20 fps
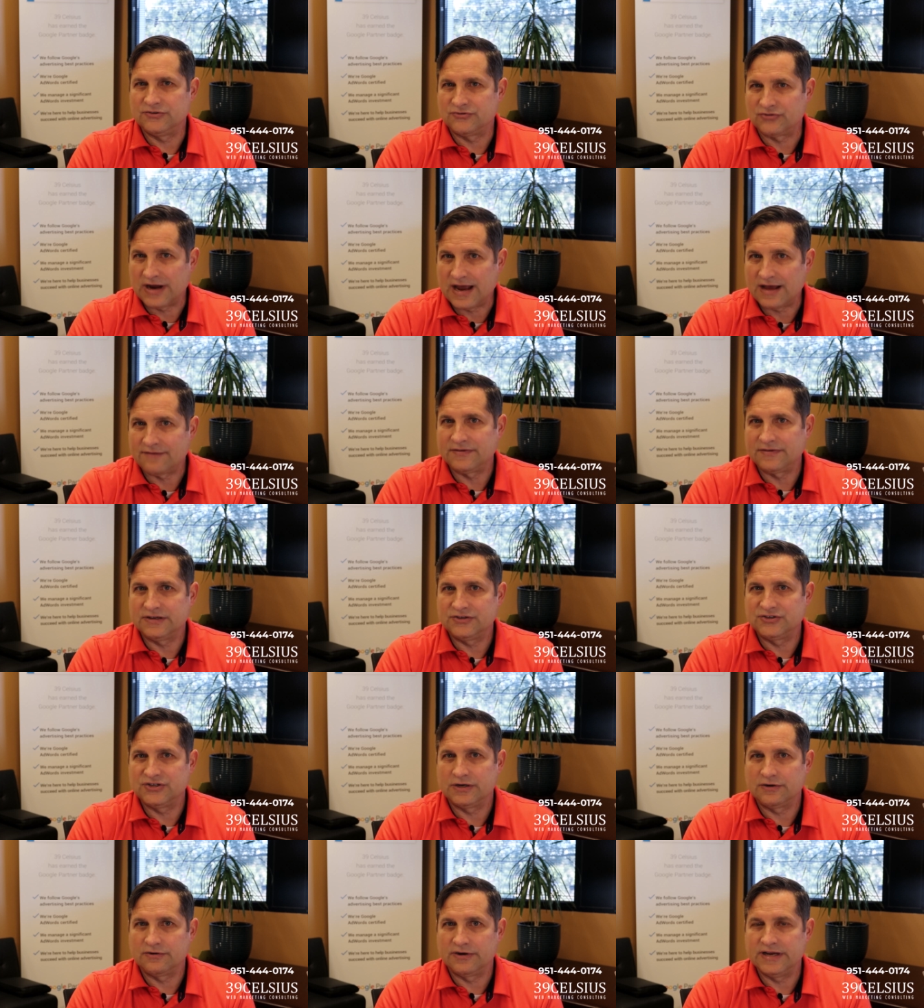traffic
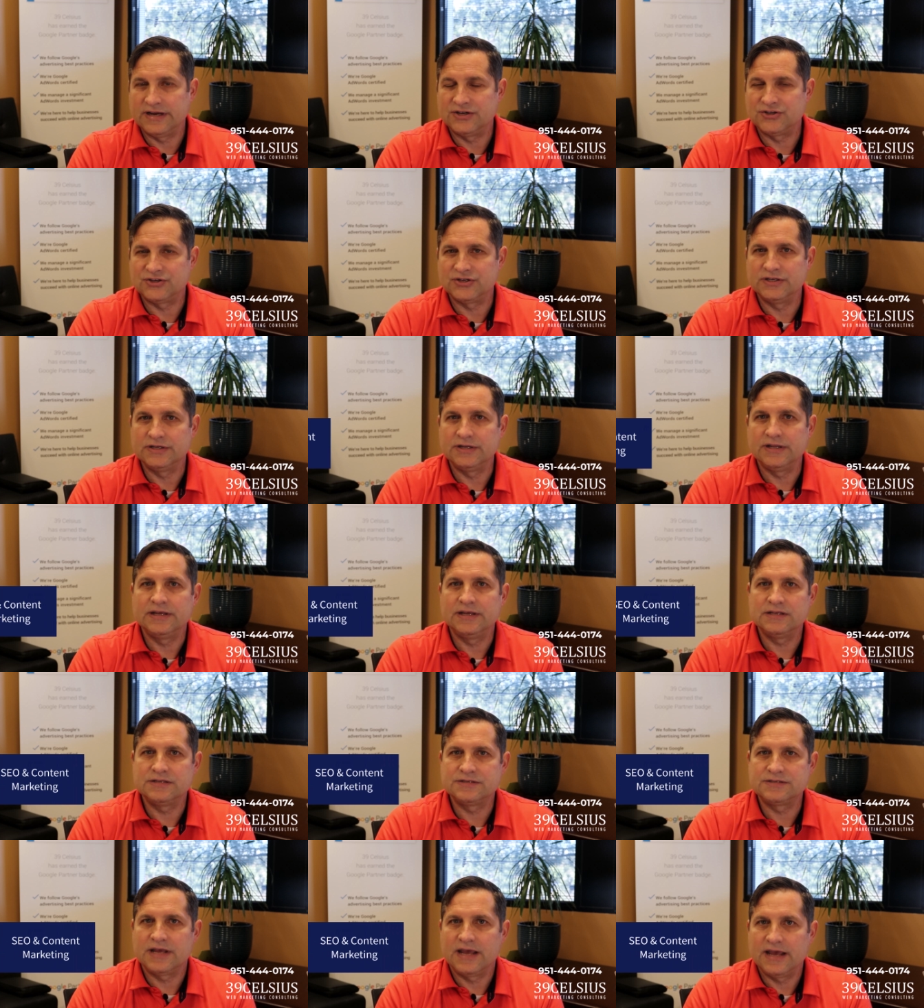generation
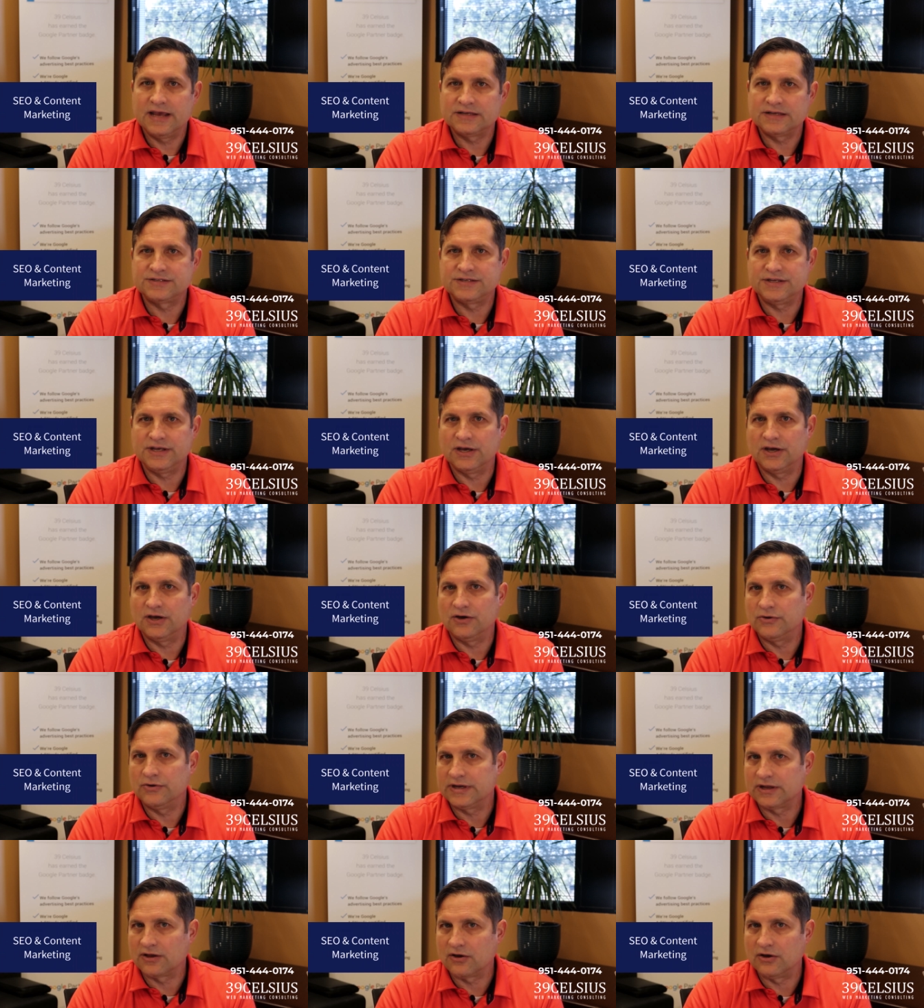is
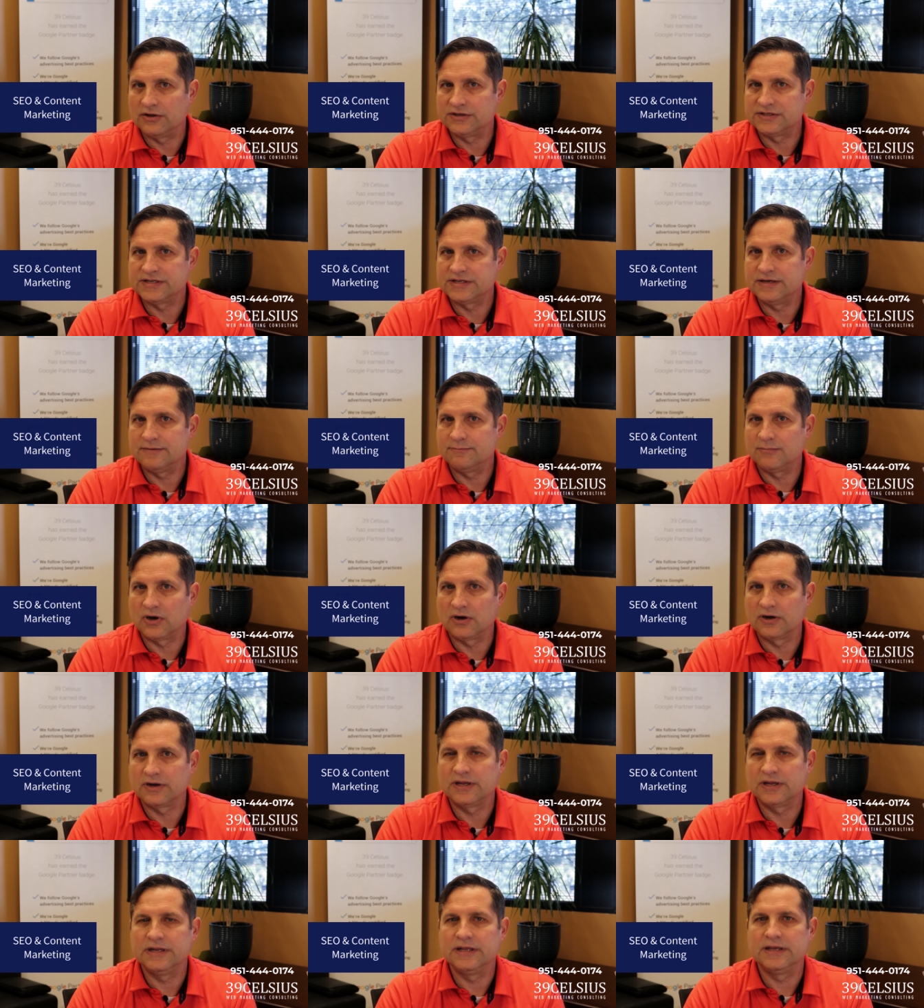SEO and content
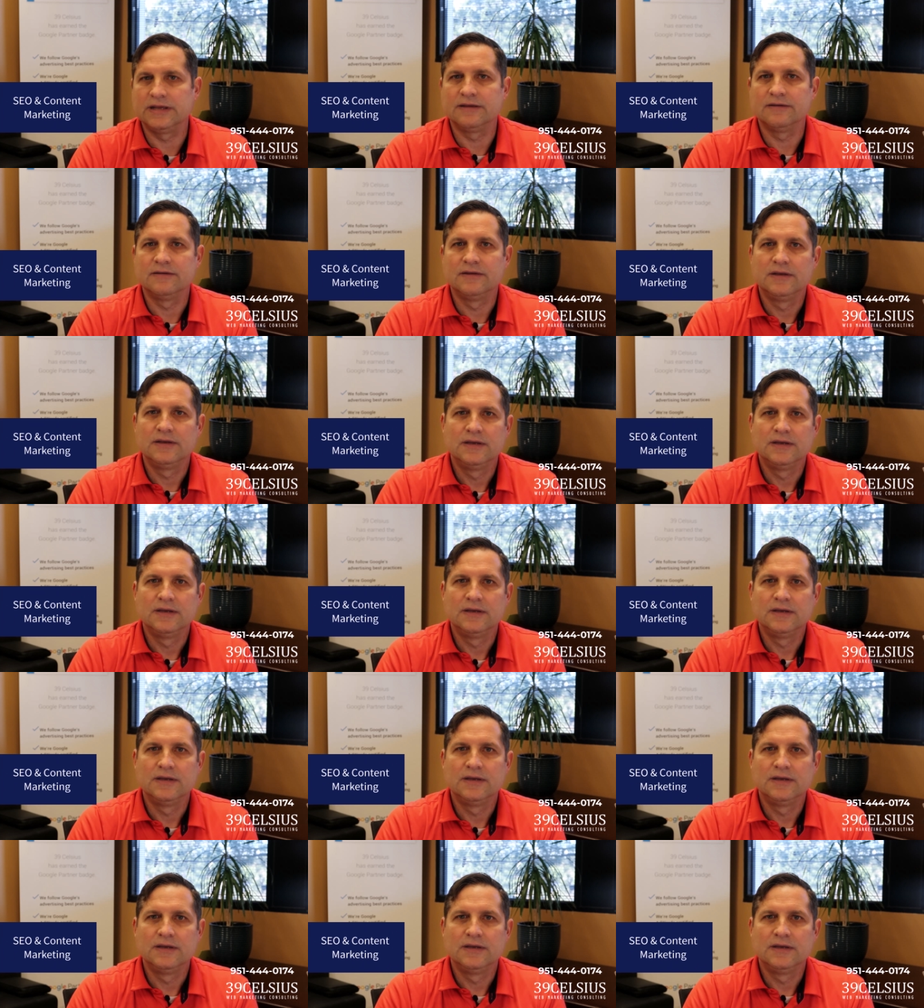marketing.